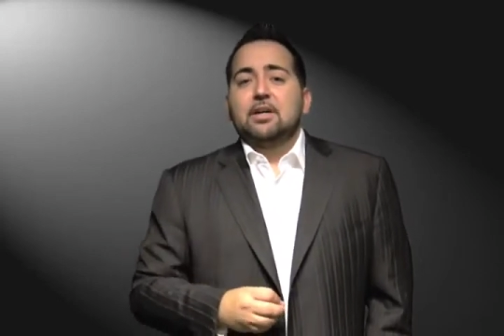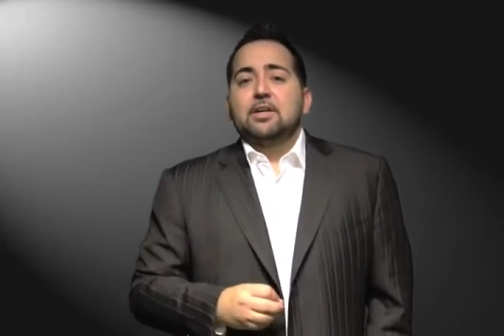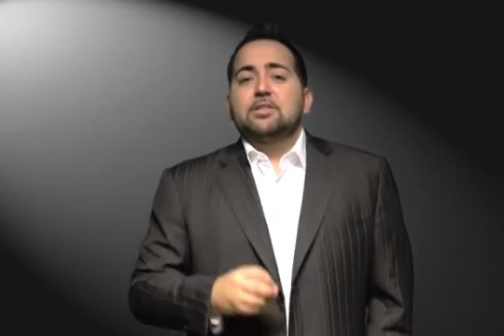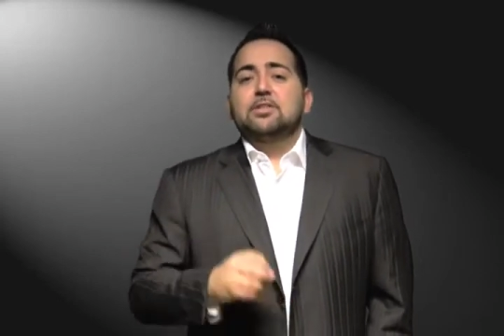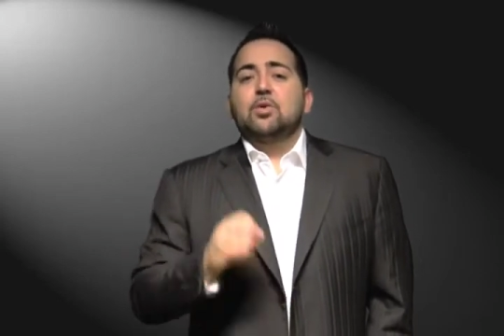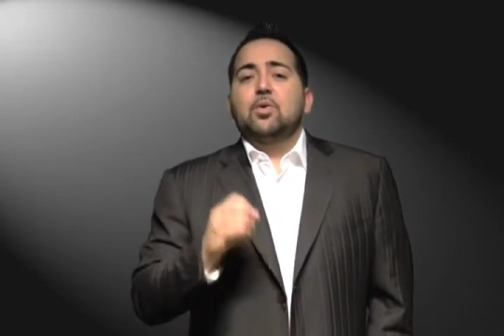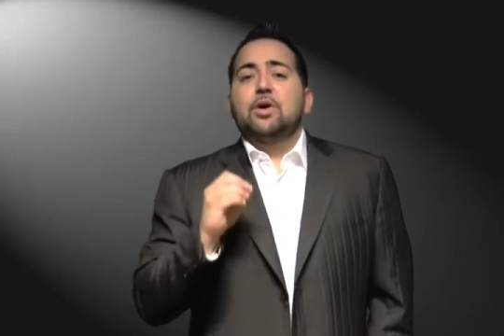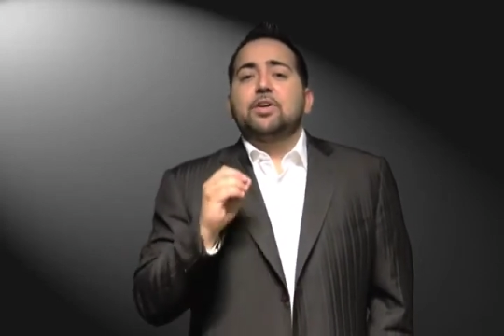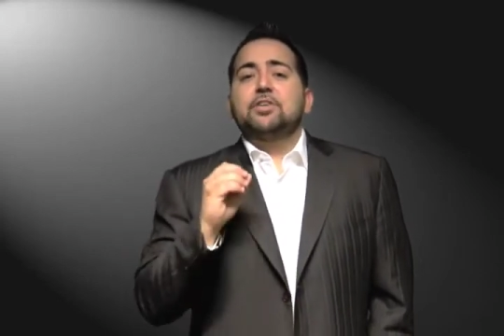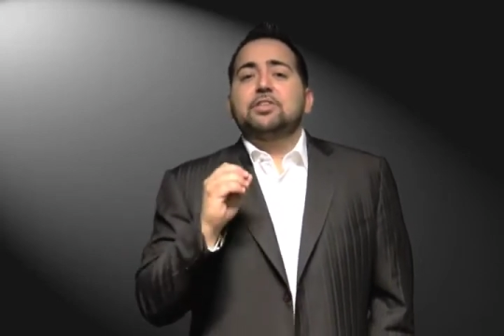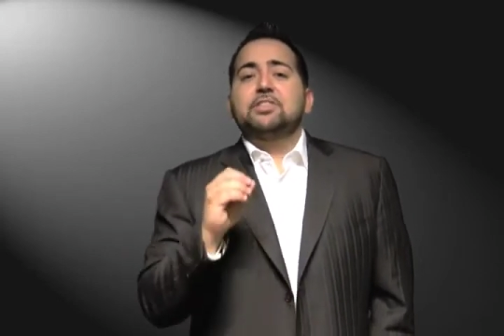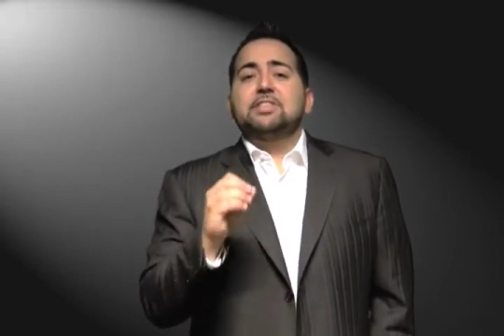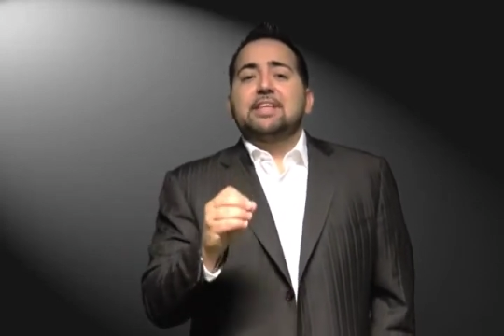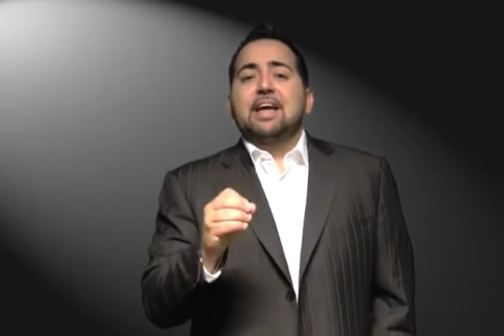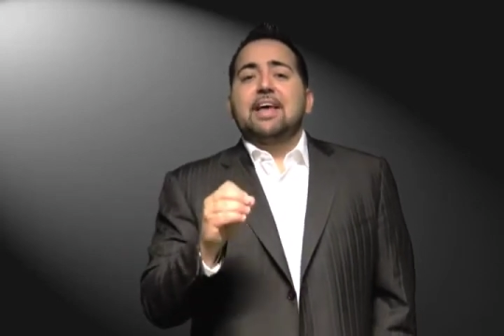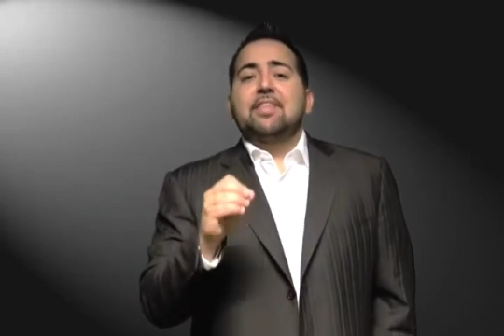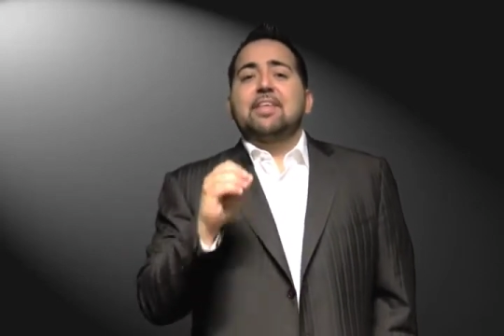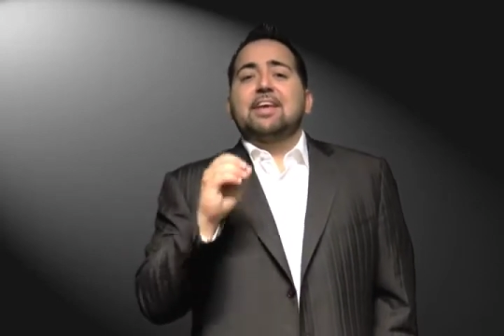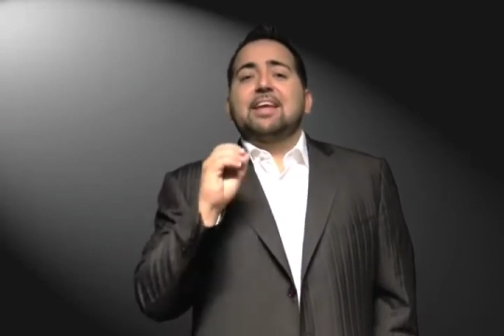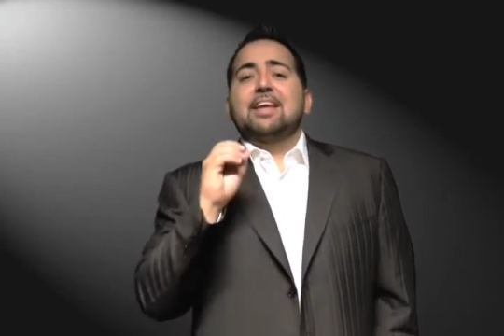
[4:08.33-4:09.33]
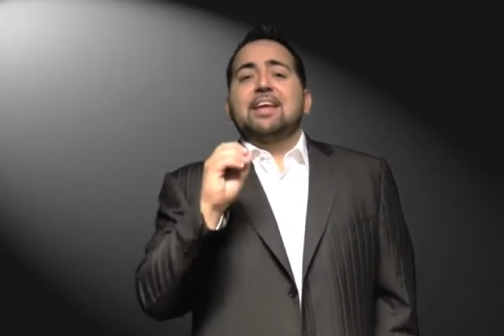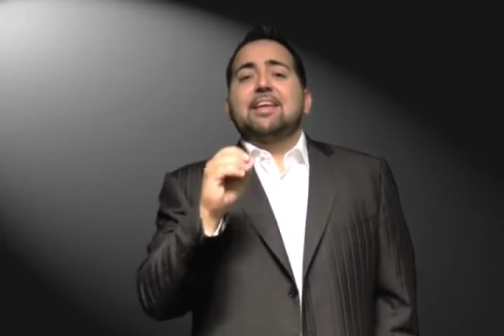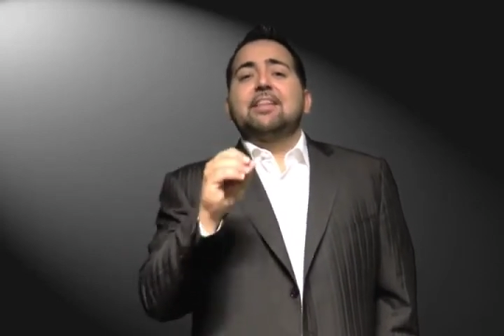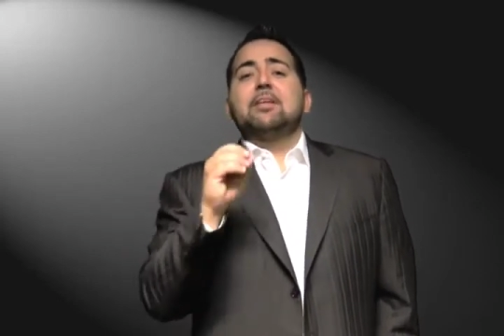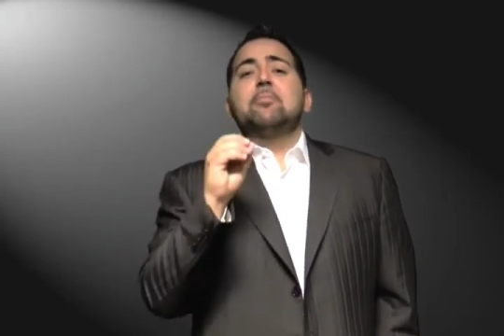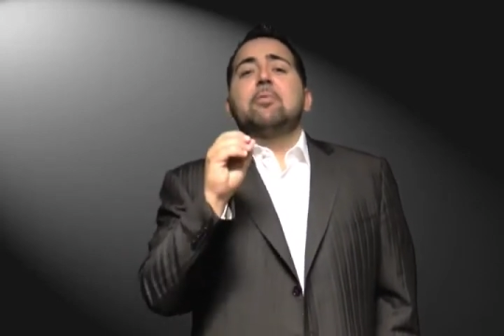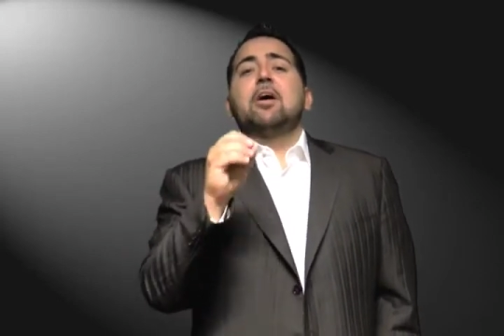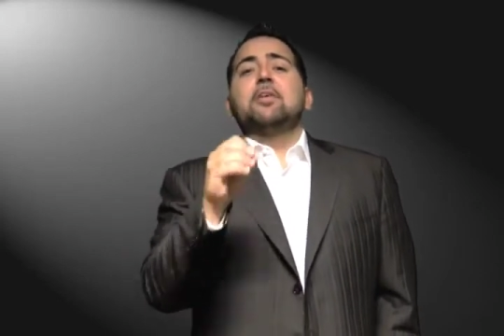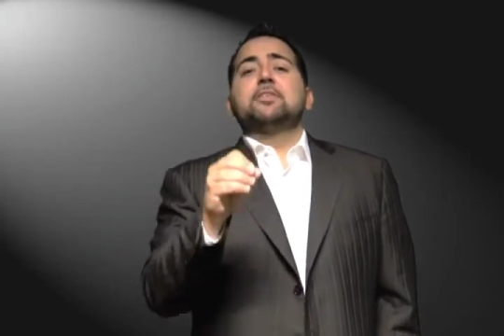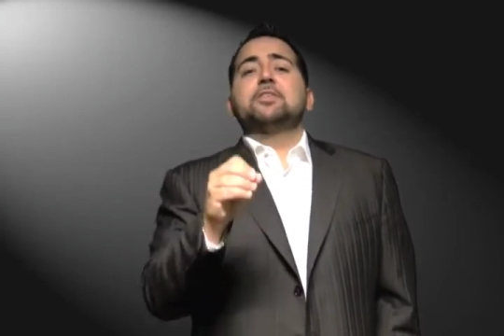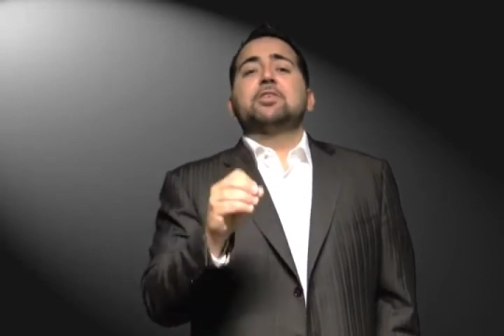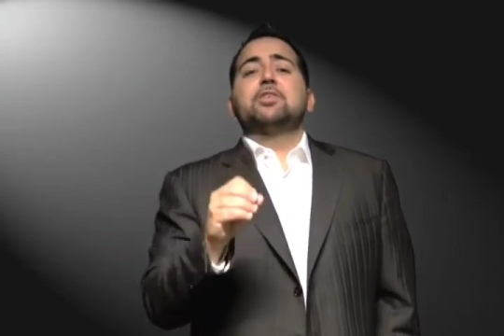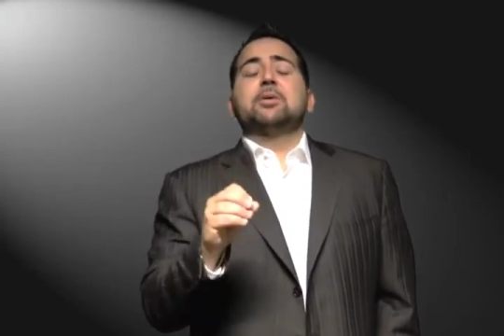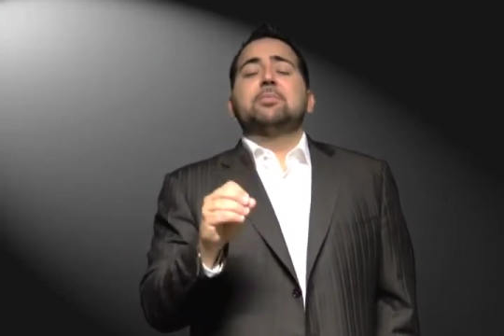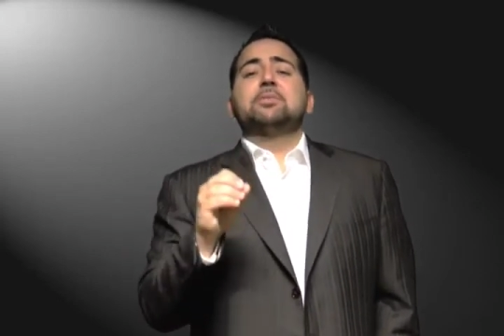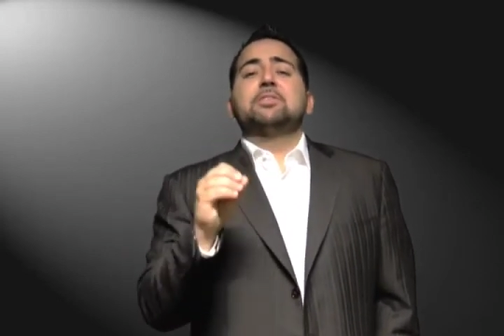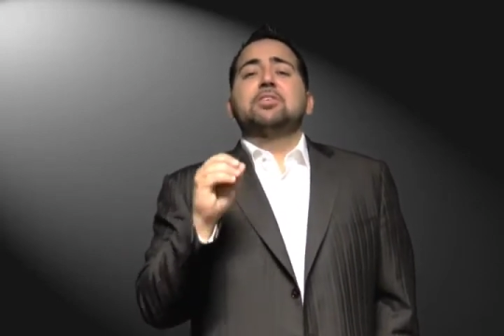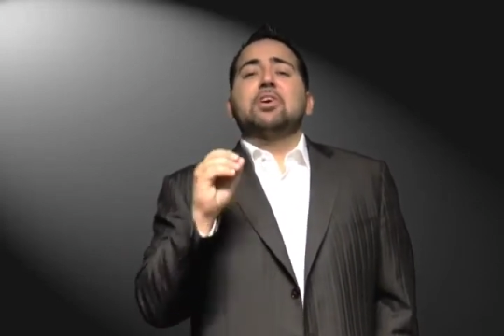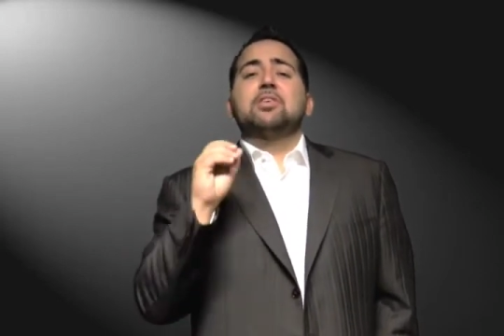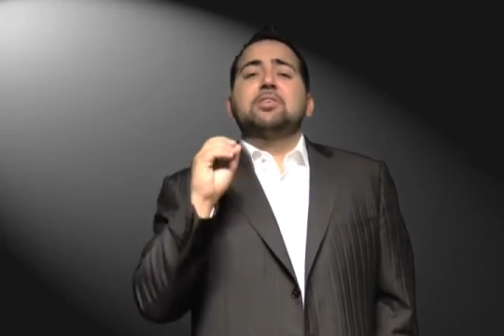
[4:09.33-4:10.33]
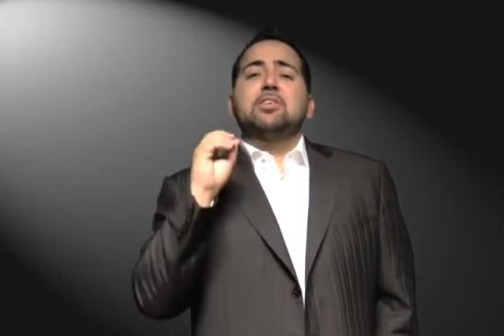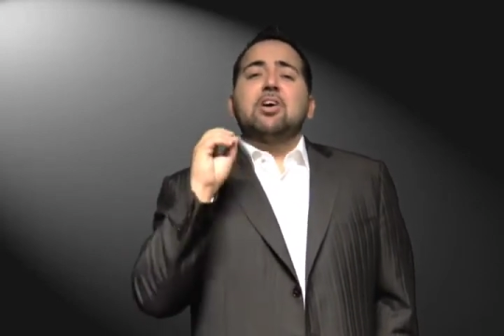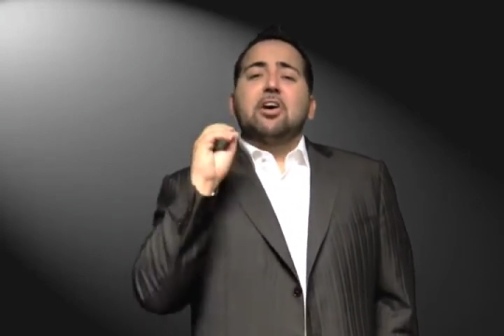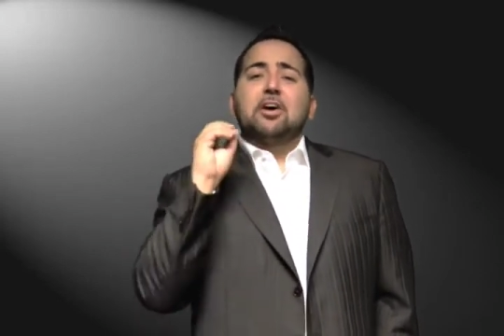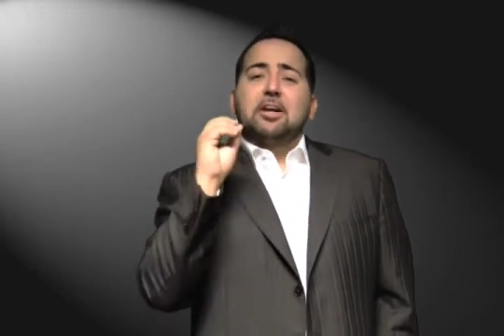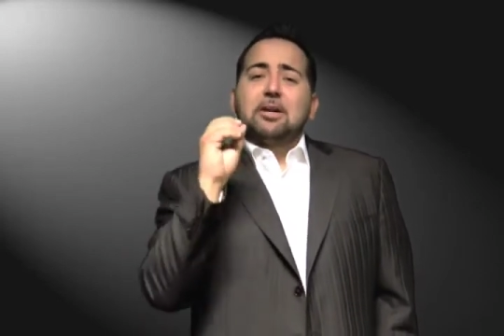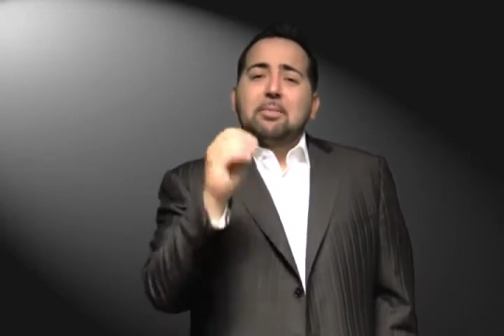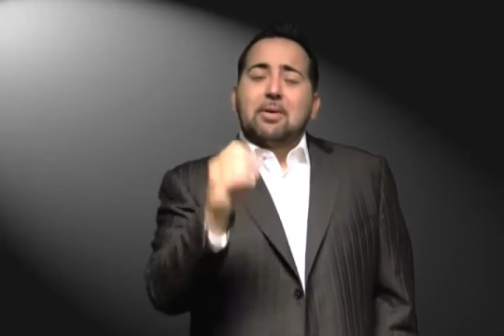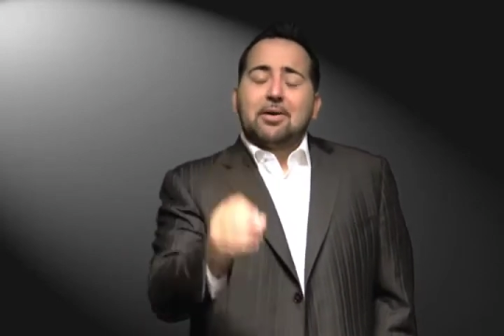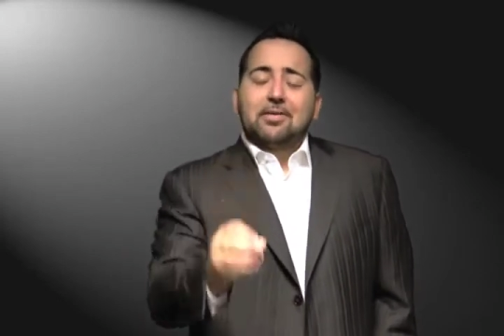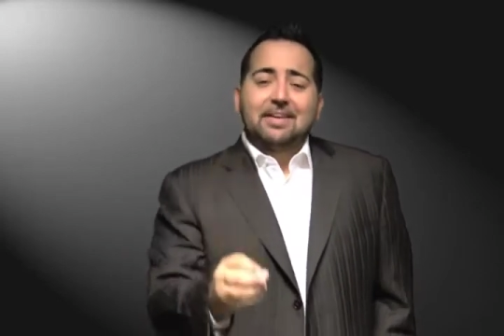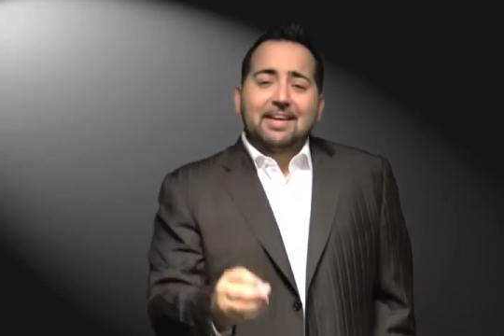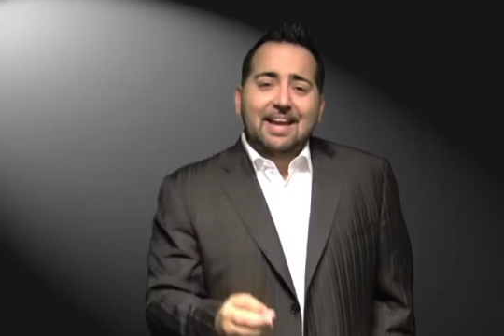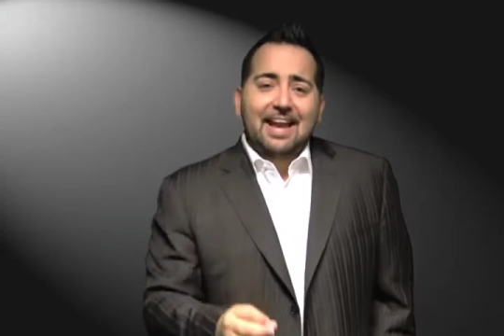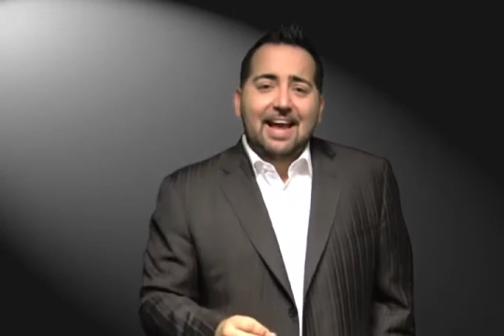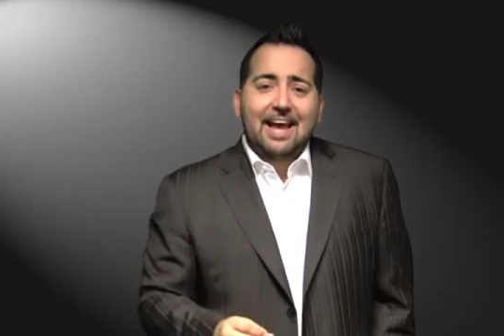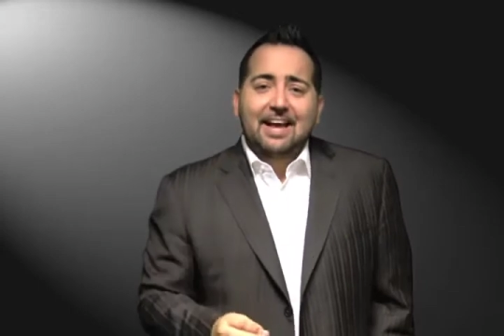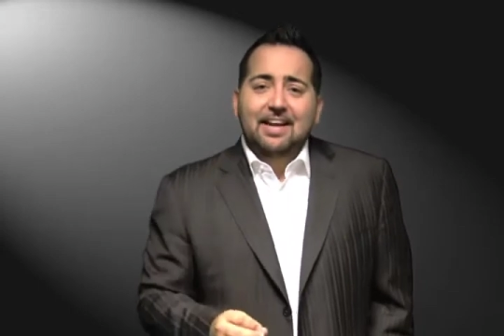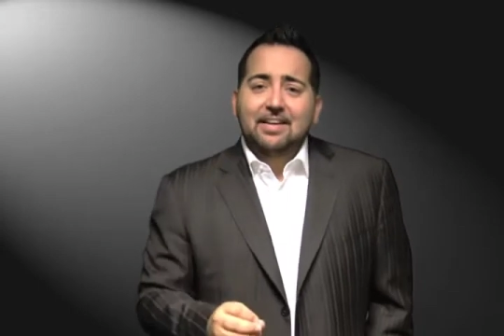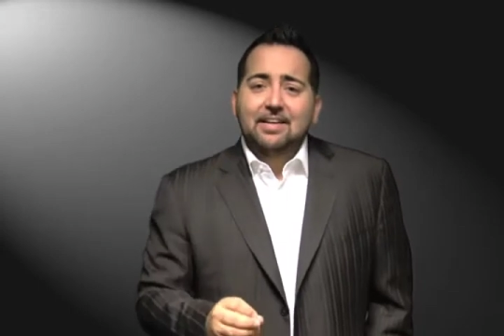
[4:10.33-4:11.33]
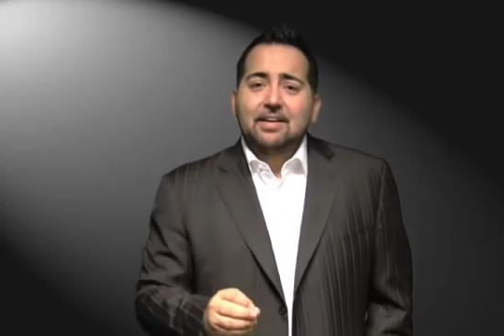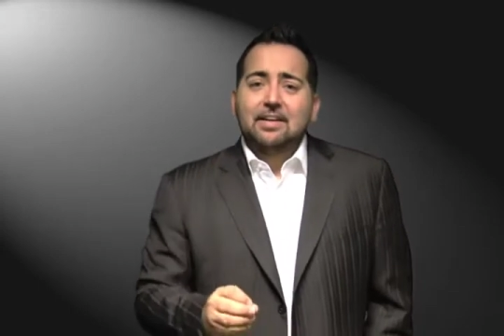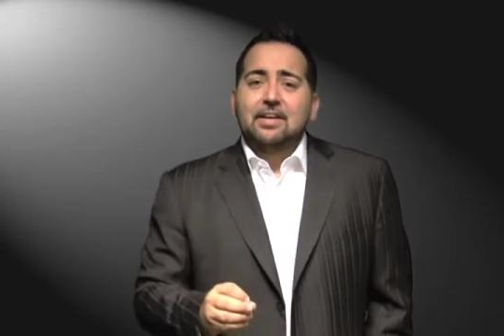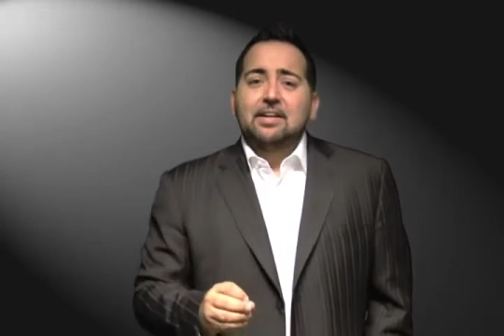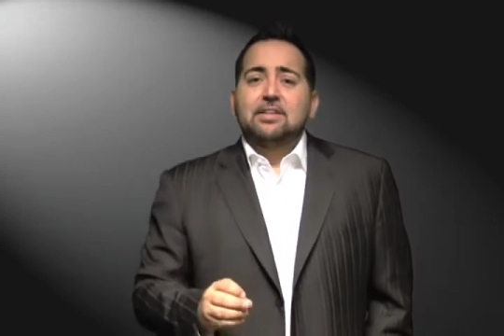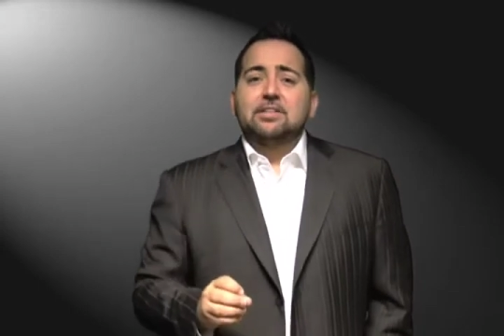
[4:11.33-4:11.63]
So understand that getting them off script, start talking about net.